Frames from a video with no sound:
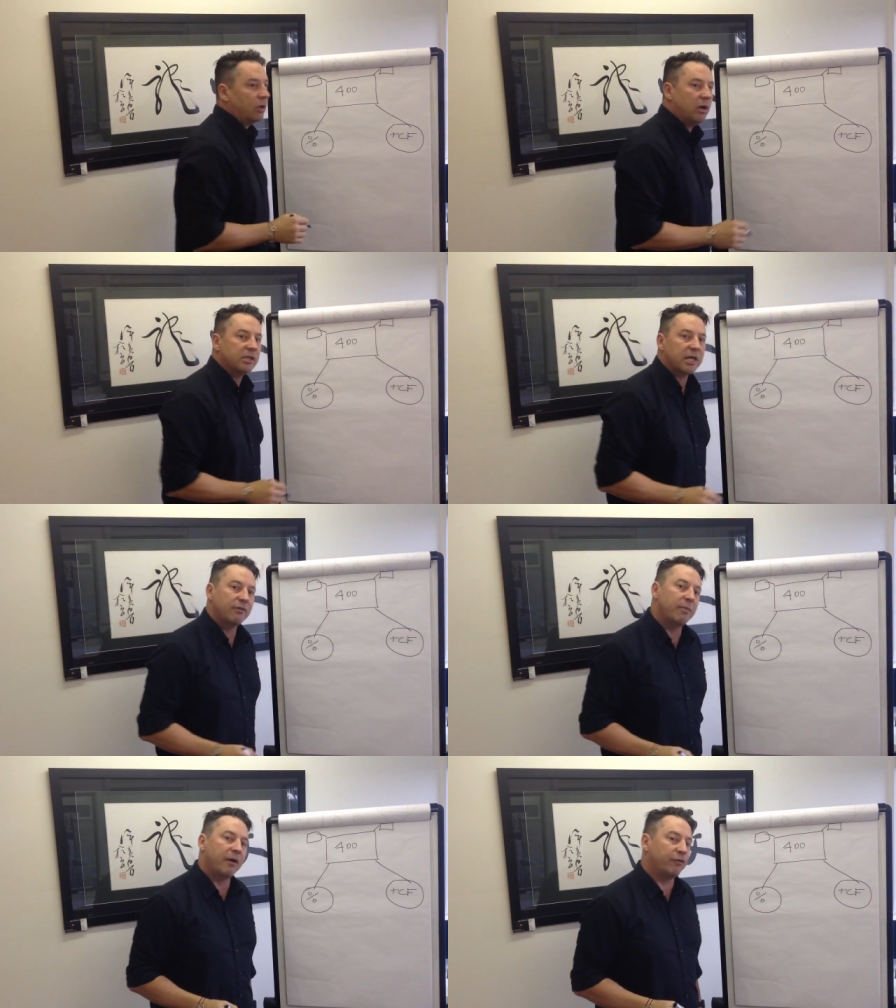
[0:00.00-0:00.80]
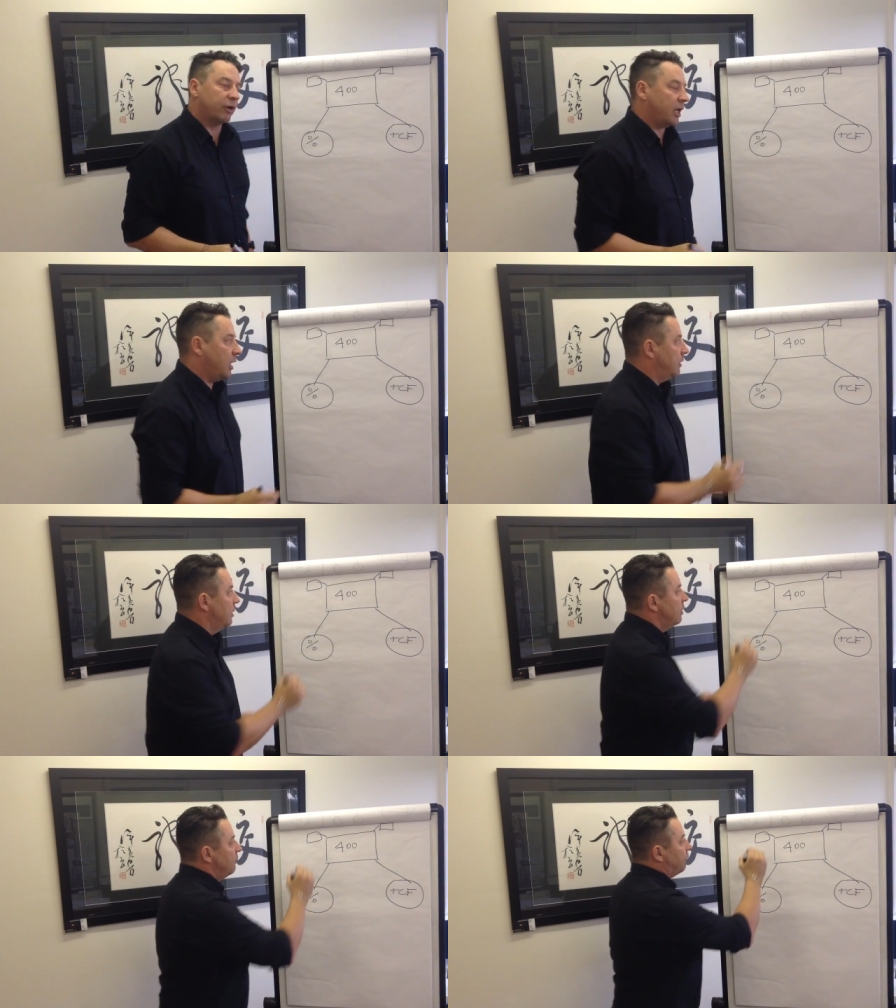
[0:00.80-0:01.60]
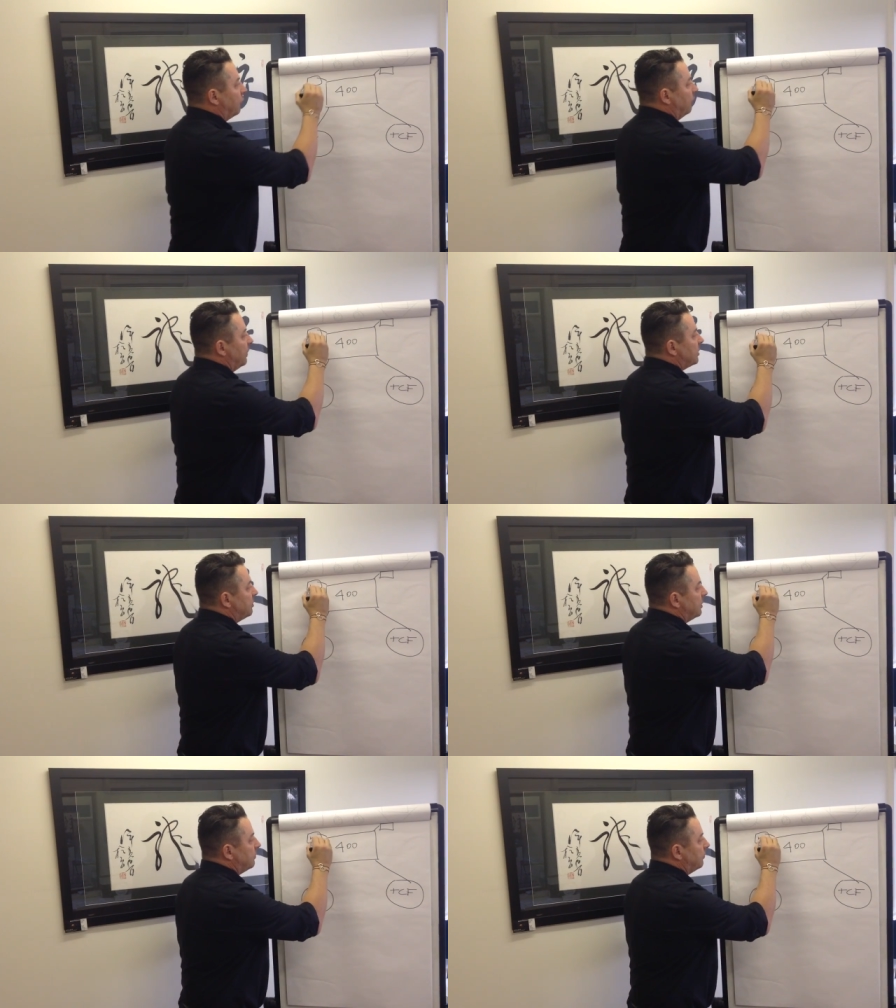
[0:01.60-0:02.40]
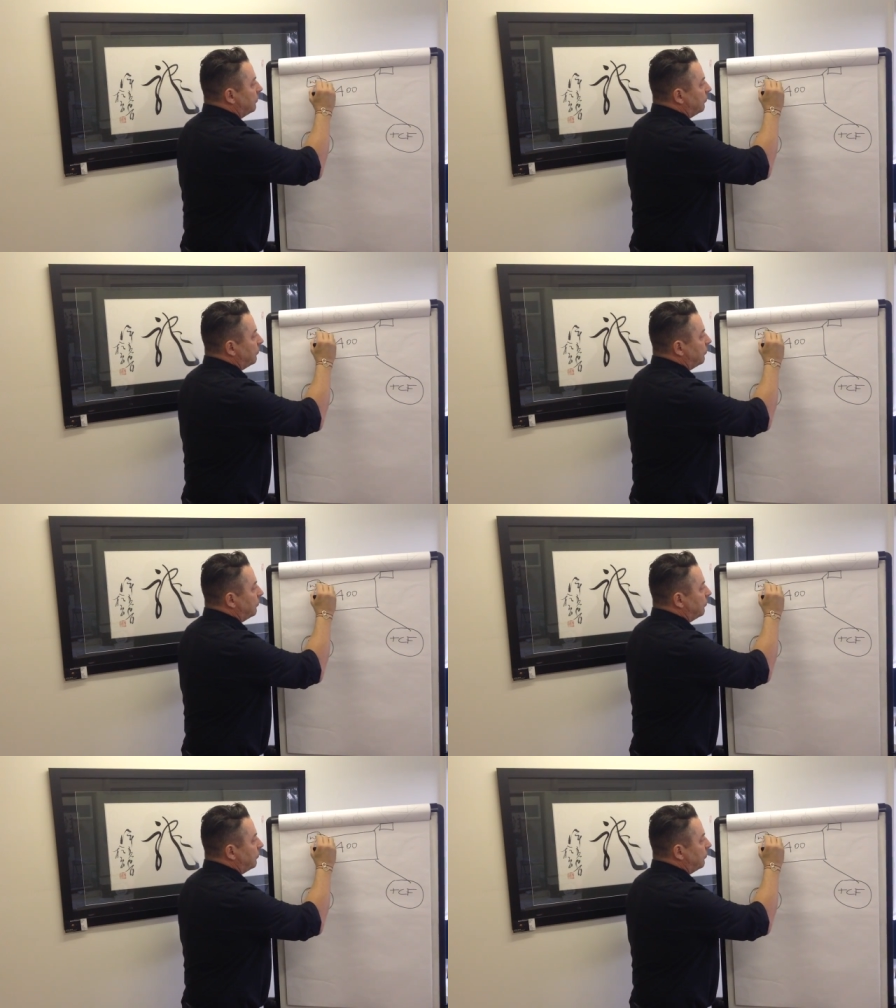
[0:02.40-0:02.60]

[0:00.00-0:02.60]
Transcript: clients to have a buffer account for investment